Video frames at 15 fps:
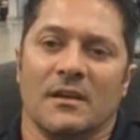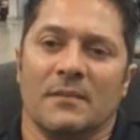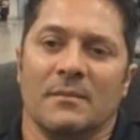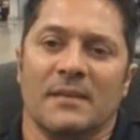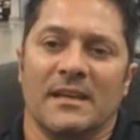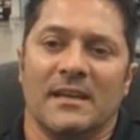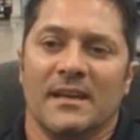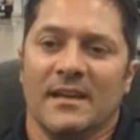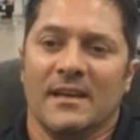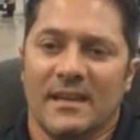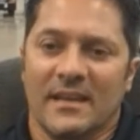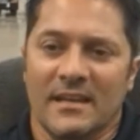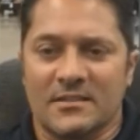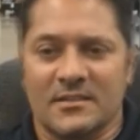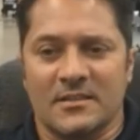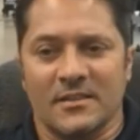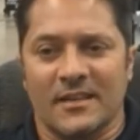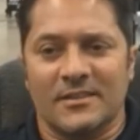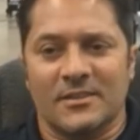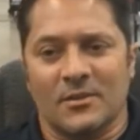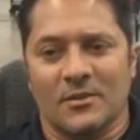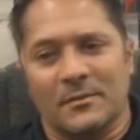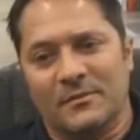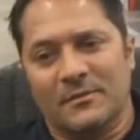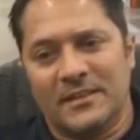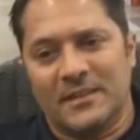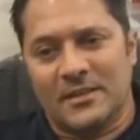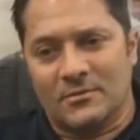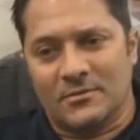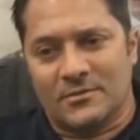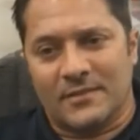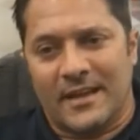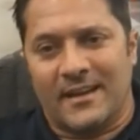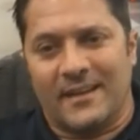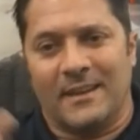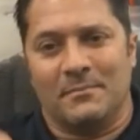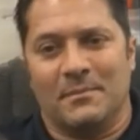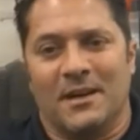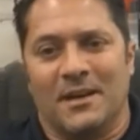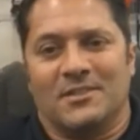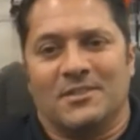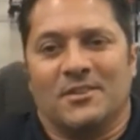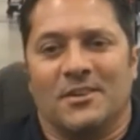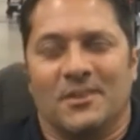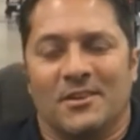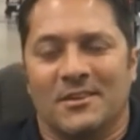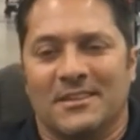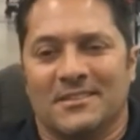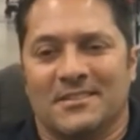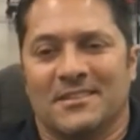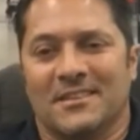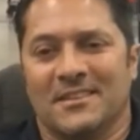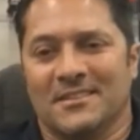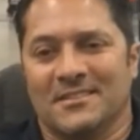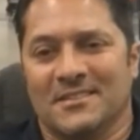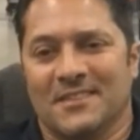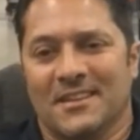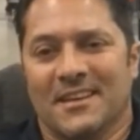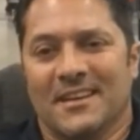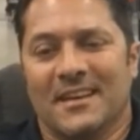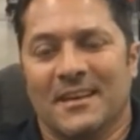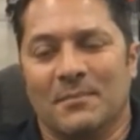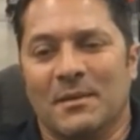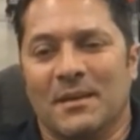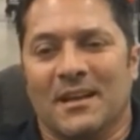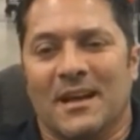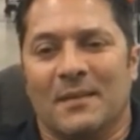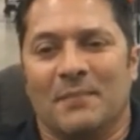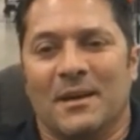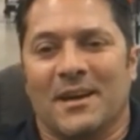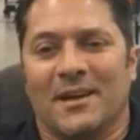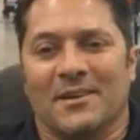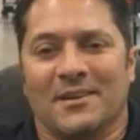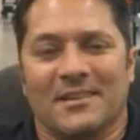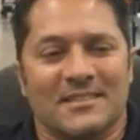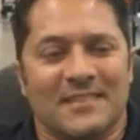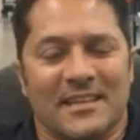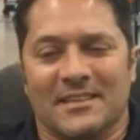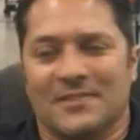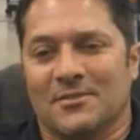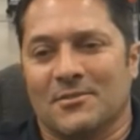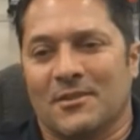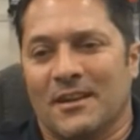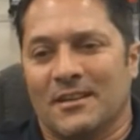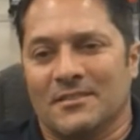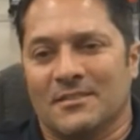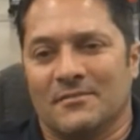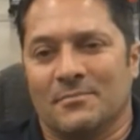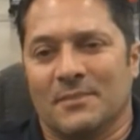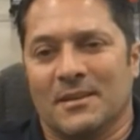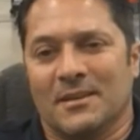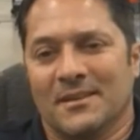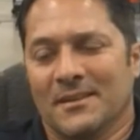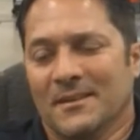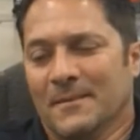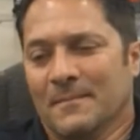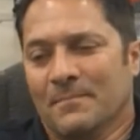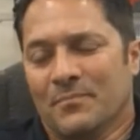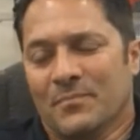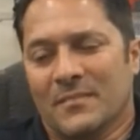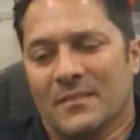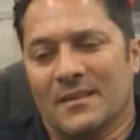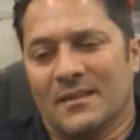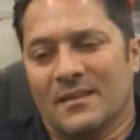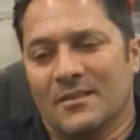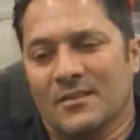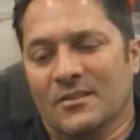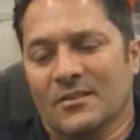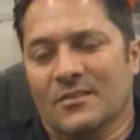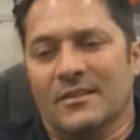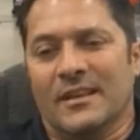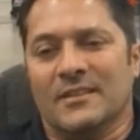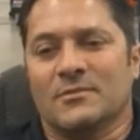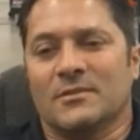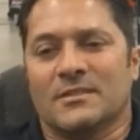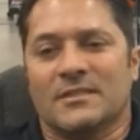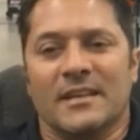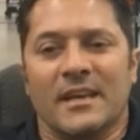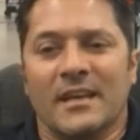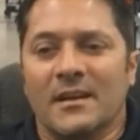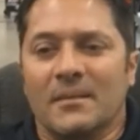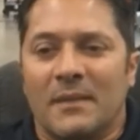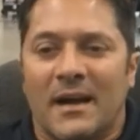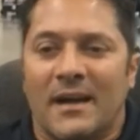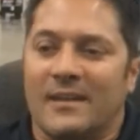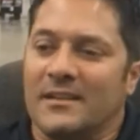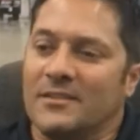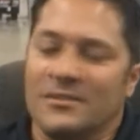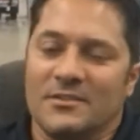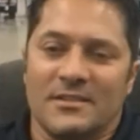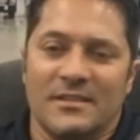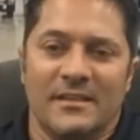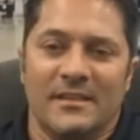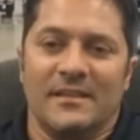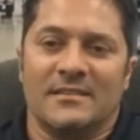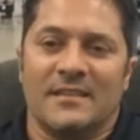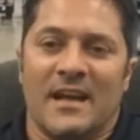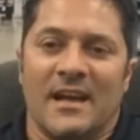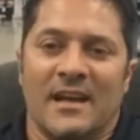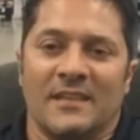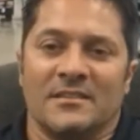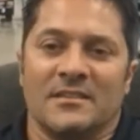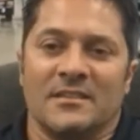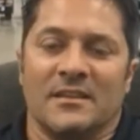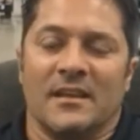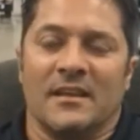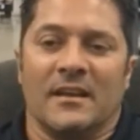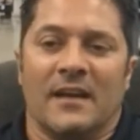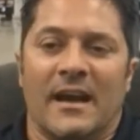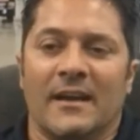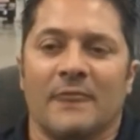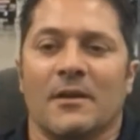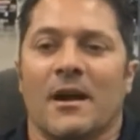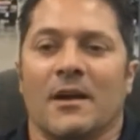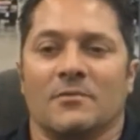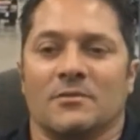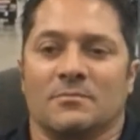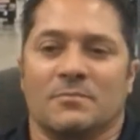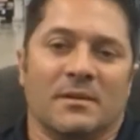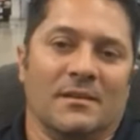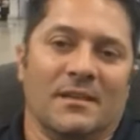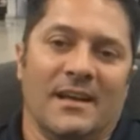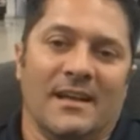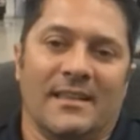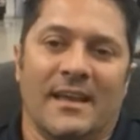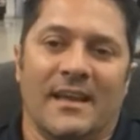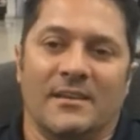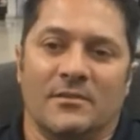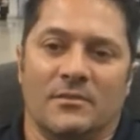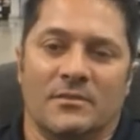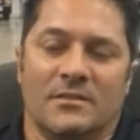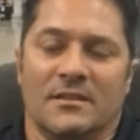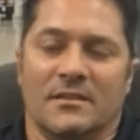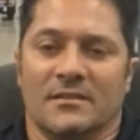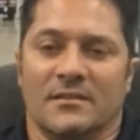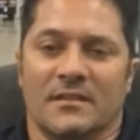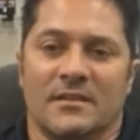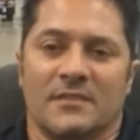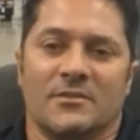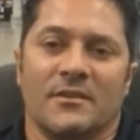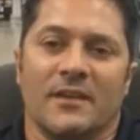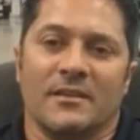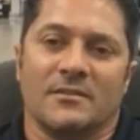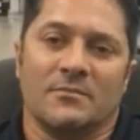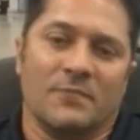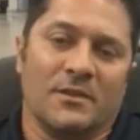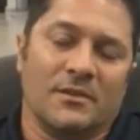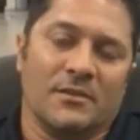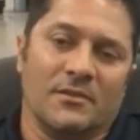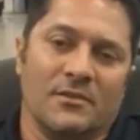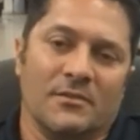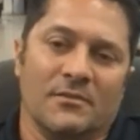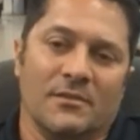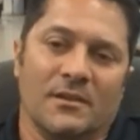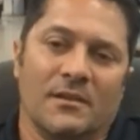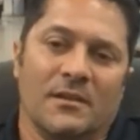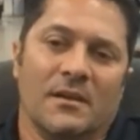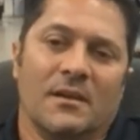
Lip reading: I mean, I told him if he tones her down that much, you know, he'd be a lot better because he gets aggressive. But, you know, that's what's neat about it. You see these guys, and IROC was built like that, and you see this SRX and what they're doing.